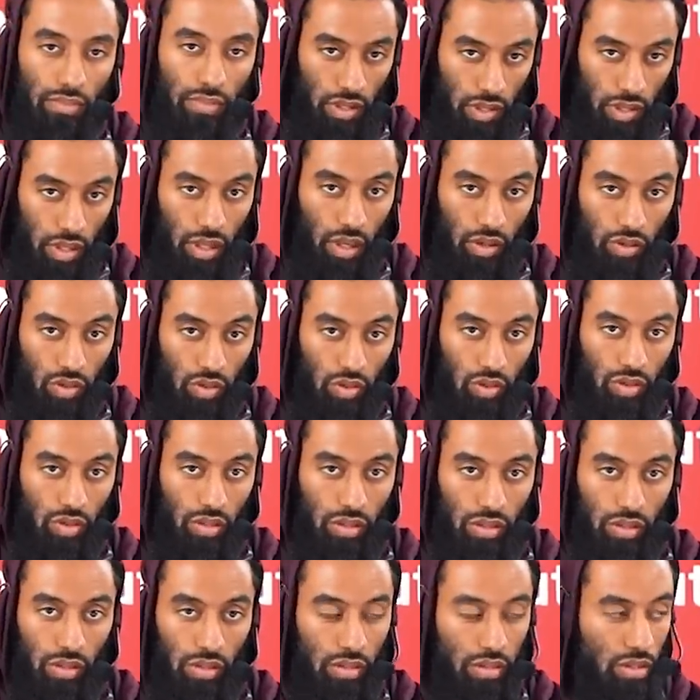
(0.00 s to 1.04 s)
Are you allowed to?
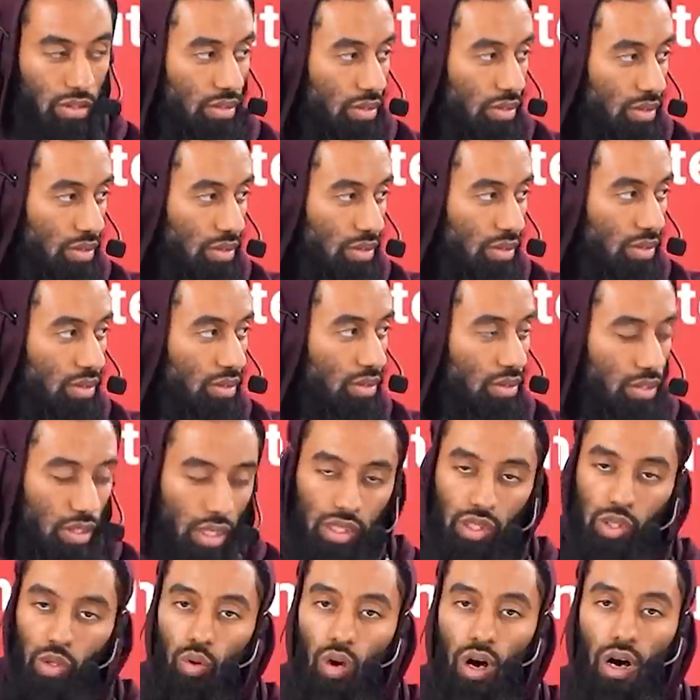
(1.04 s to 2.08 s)

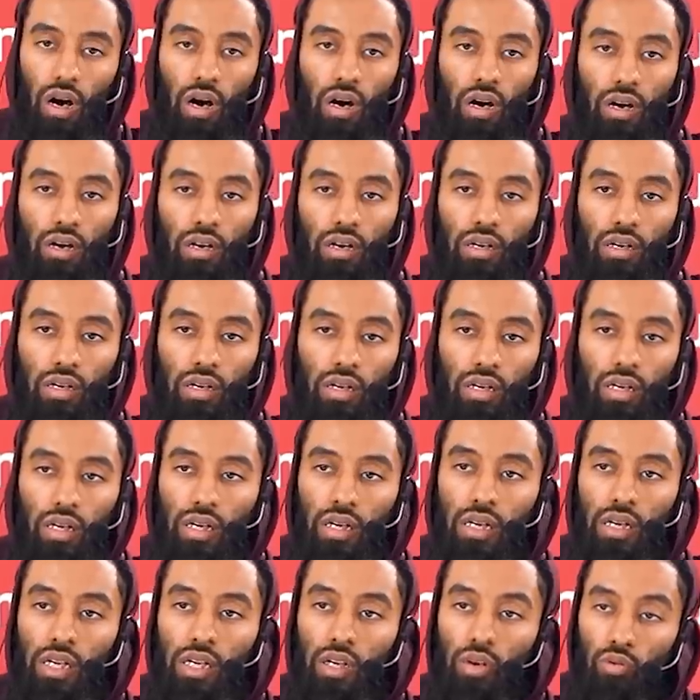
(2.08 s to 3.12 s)
Yes, you are.
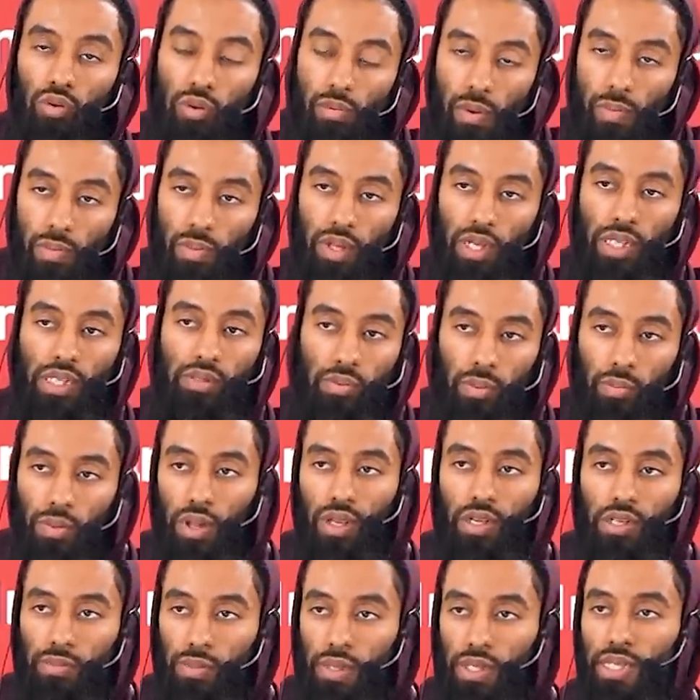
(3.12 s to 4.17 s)
Remember this, my
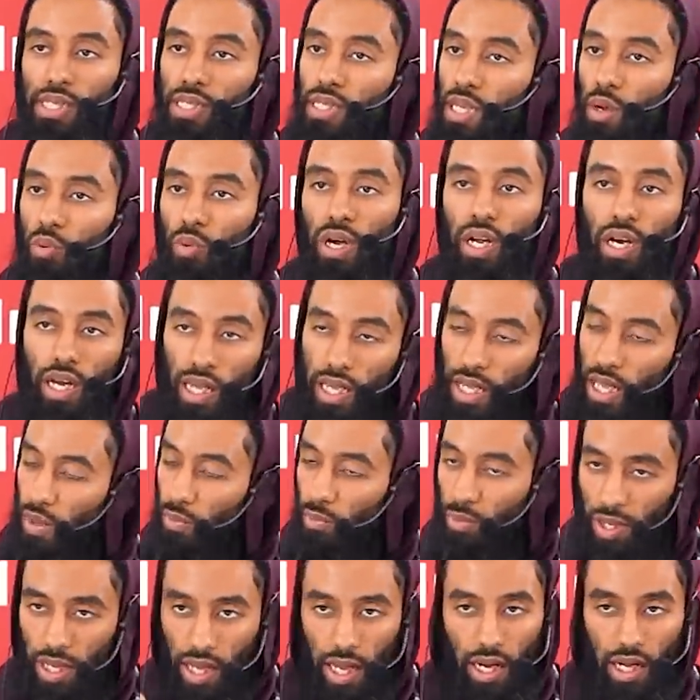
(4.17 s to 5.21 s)
brothers and my sisters, and we're going to
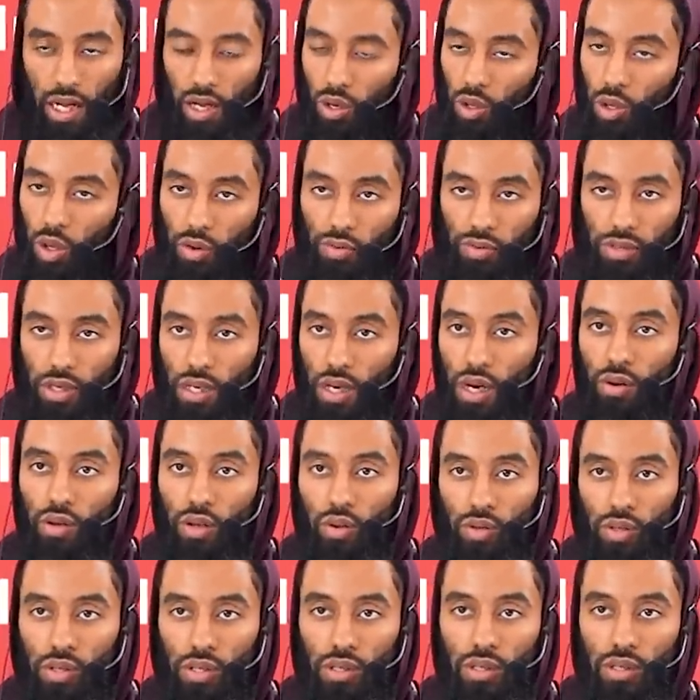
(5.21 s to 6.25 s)
keep getting a lot of
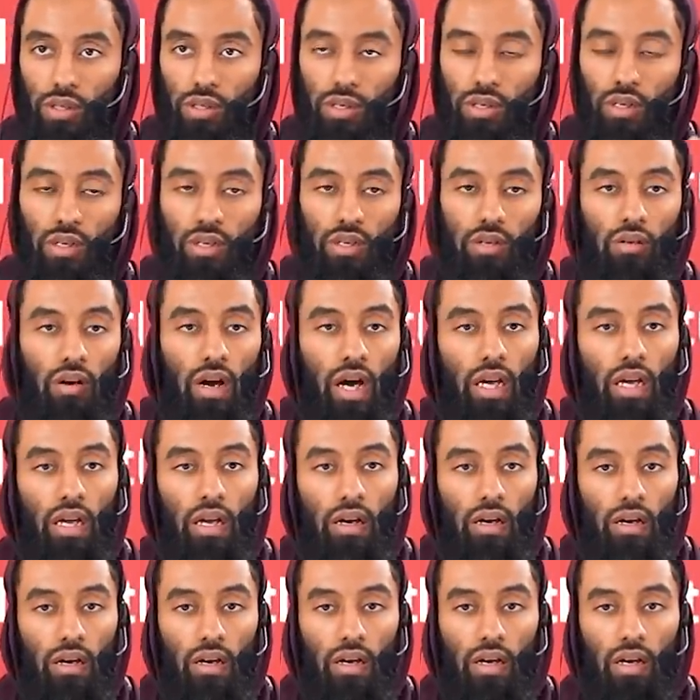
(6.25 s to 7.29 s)
scenarios, right?
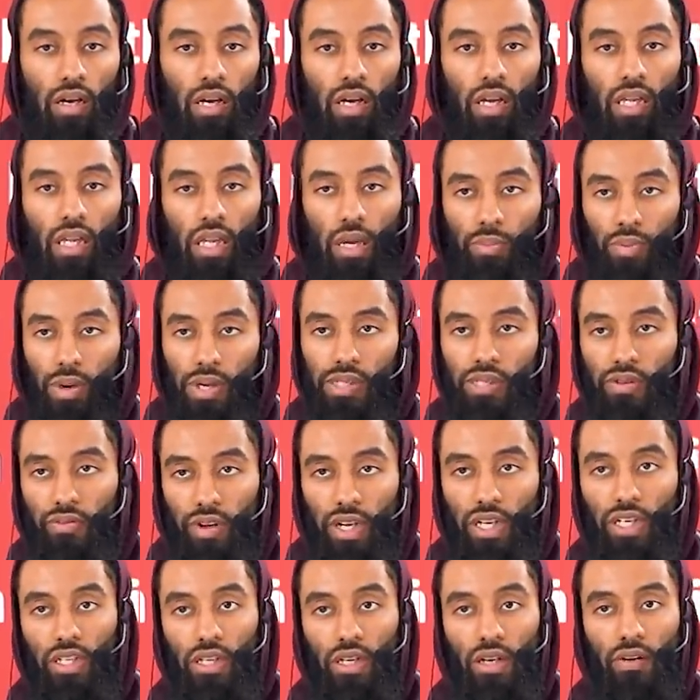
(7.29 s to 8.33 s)
The
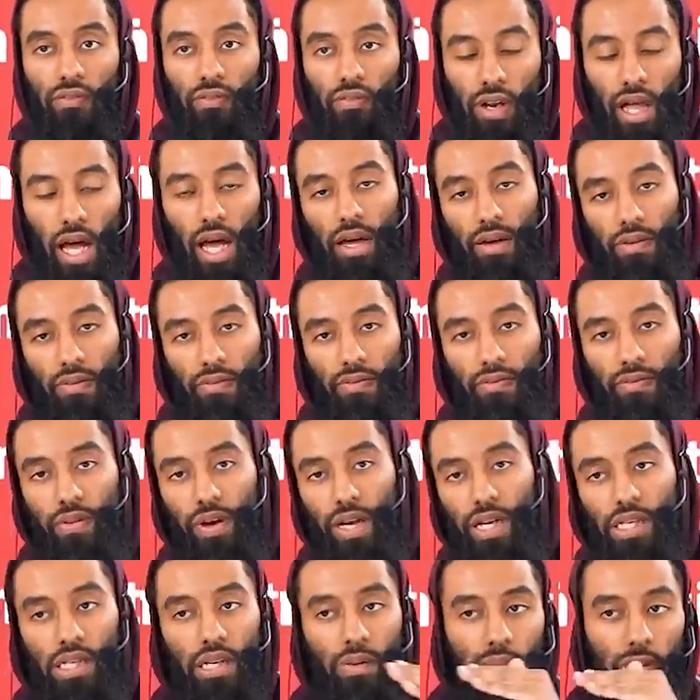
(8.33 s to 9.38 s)
preservation of life
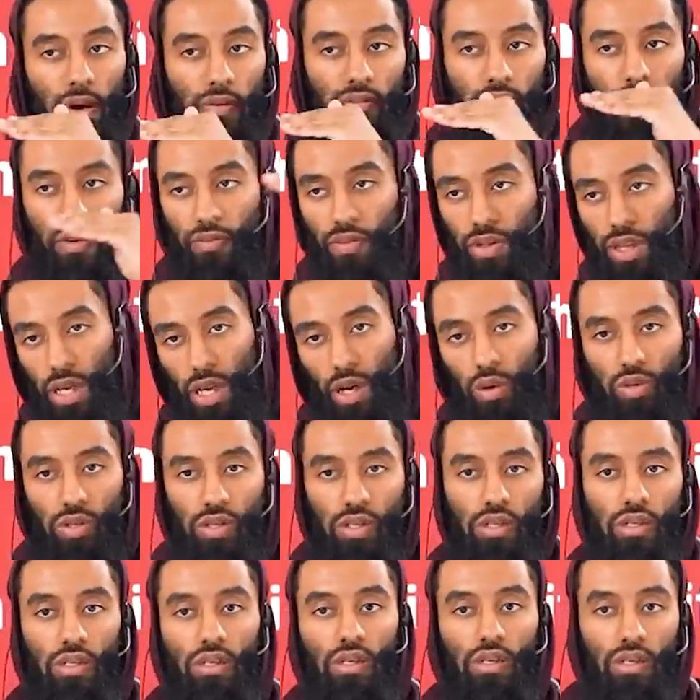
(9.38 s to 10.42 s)
is above everything
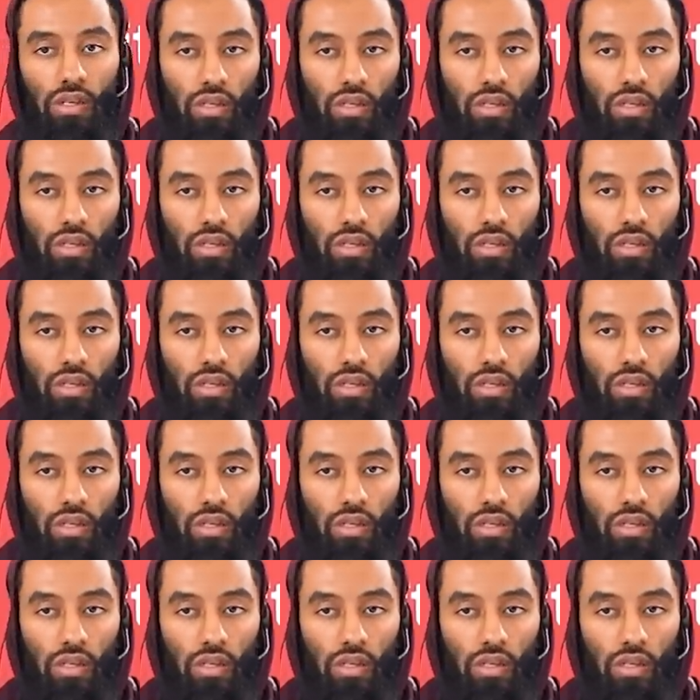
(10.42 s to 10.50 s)
else,